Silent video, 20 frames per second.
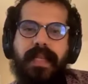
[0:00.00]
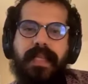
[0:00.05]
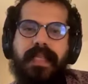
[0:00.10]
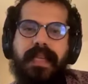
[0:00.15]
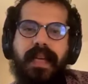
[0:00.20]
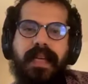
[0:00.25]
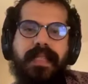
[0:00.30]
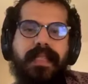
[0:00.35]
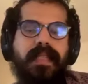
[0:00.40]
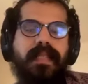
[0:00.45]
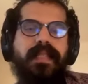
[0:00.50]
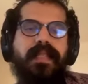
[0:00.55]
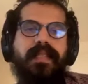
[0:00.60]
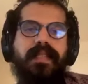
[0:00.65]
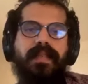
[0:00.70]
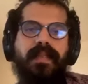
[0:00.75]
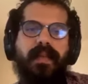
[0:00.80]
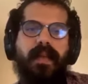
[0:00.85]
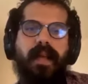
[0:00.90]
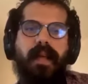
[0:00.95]

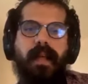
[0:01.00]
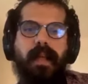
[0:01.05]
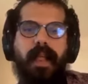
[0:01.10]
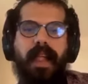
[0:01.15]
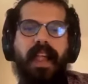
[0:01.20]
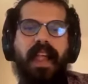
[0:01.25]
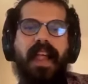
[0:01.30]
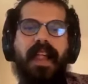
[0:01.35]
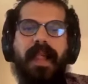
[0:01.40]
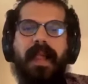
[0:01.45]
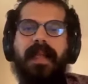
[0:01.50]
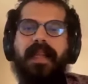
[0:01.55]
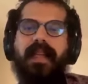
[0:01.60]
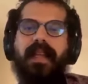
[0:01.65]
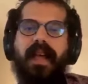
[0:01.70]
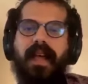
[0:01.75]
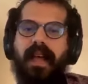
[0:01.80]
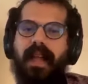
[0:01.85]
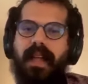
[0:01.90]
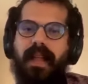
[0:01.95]
license uh,
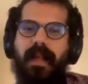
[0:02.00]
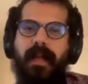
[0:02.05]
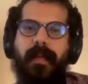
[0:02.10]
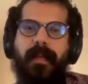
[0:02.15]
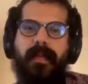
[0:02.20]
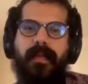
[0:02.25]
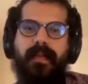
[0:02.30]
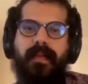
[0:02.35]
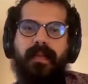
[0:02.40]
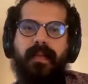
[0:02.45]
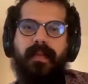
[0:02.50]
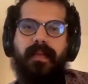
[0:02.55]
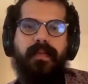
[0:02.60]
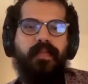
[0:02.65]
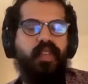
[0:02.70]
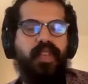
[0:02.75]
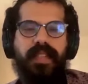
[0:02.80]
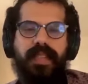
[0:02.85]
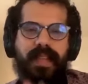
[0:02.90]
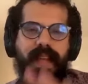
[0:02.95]
uh,
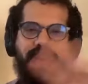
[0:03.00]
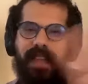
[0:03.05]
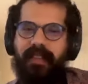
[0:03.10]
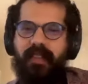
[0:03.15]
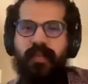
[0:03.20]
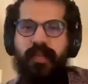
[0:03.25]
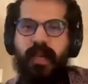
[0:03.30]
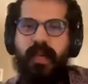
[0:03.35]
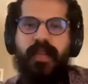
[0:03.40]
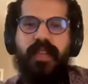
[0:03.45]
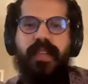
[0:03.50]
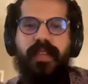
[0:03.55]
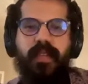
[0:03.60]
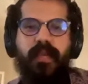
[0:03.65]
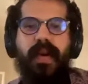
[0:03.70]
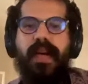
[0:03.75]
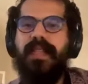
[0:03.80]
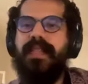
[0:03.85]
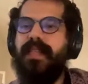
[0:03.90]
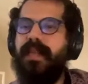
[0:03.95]
just attribute it
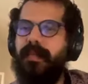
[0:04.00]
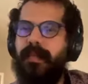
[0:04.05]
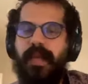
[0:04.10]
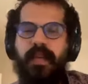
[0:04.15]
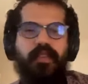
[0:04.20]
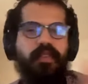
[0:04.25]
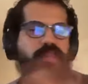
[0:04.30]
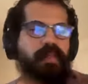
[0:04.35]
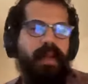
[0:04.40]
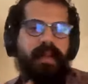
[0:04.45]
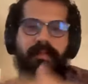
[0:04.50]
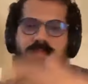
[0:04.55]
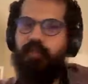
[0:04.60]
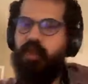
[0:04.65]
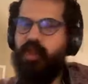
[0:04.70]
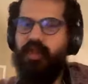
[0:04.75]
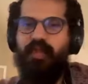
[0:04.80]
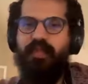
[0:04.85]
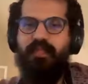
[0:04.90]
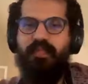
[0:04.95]
to us and make sure, and
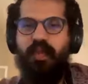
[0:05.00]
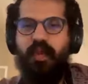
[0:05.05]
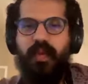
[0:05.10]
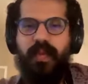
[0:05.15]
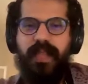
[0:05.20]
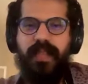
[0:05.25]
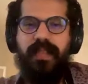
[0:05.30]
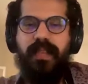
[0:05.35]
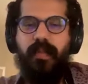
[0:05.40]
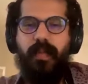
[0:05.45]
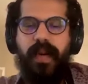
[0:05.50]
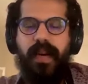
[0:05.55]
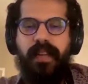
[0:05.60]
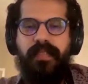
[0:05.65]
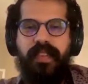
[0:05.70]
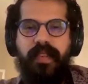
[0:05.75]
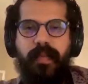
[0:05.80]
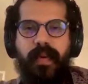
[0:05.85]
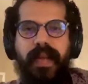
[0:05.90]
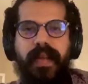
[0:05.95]
just use it in
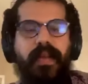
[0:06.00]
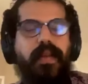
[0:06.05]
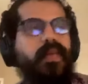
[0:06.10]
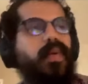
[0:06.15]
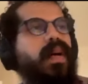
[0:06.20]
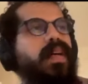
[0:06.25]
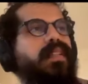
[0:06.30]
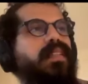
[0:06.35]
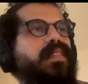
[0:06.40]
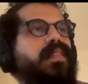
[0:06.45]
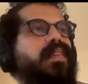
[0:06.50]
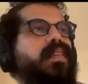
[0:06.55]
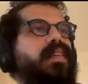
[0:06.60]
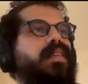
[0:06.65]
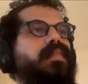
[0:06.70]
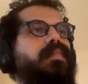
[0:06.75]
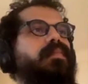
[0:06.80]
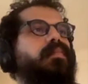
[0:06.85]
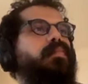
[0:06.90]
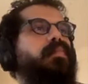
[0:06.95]
whatever way you want you
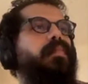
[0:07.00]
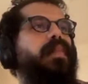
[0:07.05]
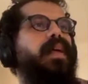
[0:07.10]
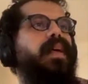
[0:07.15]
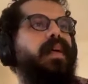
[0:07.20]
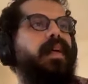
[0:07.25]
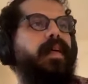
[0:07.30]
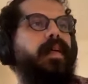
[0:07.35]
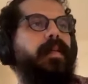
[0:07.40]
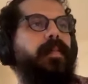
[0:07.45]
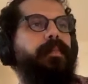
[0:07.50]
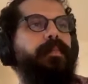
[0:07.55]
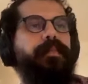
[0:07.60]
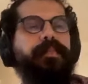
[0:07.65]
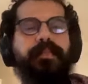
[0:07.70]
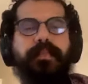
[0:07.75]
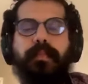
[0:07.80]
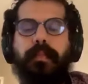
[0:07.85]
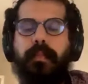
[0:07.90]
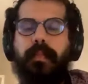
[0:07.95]
uh,
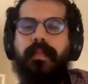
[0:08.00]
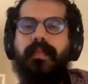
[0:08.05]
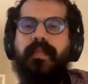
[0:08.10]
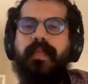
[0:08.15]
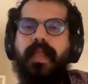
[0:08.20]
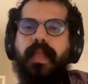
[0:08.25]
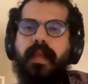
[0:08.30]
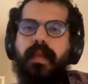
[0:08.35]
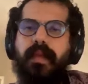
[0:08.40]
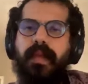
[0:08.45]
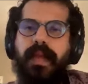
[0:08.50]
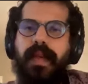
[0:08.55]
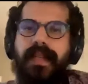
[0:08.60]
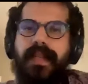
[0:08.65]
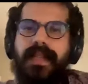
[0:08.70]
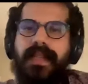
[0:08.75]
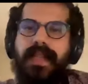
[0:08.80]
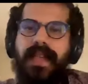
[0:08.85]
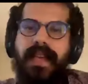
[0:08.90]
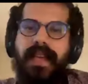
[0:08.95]

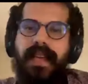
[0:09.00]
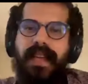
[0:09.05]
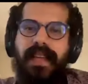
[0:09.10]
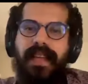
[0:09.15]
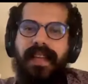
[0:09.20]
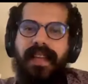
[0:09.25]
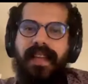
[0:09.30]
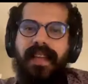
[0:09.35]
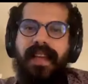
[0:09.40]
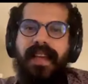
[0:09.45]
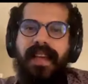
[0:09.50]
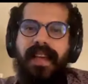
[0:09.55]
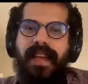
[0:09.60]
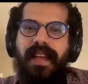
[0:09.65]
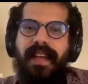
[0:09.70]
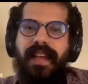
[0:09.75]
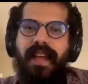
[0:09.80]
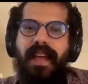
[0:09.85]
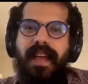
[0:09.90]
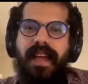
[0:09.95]
it's a uh,
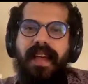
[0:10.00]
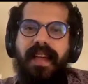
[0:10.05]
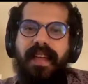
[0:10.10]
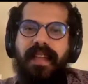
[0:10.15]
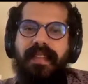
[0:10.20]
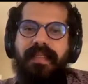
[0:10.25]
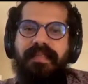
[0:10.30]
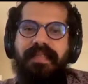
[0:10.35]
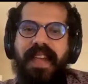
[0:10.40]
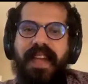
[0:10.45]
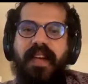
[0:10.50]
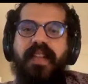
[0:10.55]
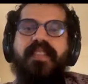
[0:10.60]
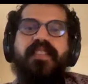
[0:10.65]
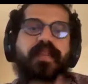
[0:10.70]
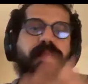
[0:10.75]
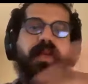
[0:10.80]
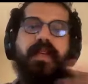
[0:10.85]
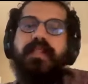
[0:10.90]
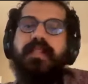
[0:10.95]
uh, they
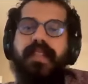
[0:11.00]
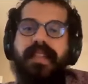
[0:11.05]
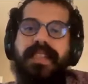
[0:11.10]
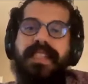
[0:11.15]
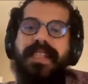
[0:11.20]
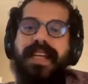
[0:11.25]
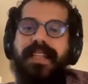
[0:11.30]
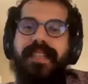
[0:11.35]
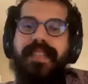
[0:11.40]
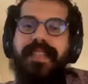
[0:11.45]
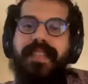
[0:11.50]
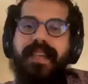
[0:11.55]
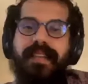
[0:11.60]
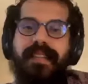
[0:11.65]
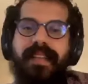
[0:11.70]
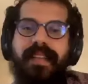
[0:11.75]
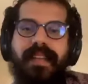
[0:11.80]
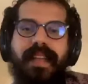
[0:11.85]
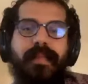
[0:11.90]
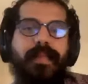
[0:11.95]
contribute to this data set
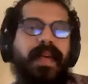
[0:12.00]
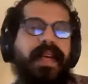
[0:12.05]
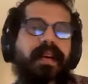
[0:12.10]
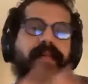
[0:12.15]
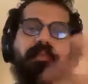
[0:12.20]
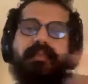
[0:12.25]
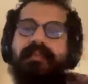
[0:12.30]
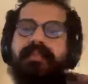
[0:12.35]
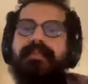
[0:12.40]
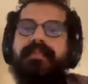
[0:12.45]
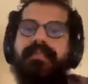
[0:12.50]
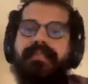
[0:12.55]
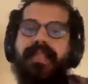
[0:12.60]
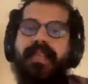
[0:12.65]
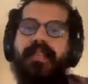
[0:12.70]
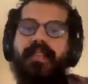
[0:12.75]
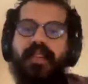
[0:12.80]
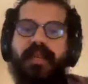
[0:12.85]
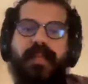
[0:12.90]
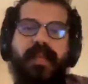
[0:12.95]
and they become
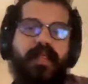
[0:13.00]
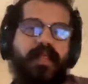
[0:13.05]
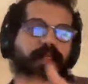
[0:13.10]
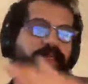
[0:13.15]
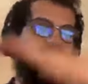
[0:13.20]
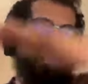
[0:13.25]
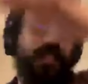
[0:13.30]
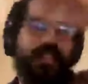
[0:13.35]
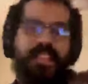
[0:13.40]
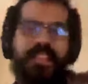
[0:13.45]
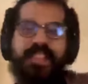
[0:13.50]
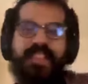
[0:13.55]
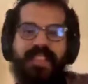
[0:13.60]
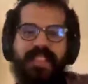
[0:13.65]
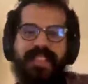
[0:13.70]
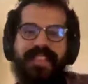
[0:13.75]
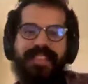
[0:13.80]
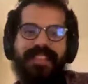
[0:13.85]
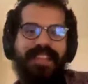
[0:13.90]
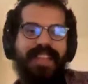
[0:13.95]
contributors to
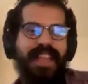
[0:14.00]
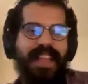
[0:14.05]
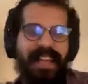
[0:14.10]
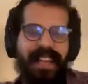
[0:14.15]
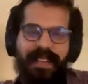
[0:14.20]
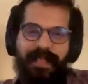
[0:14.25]
this like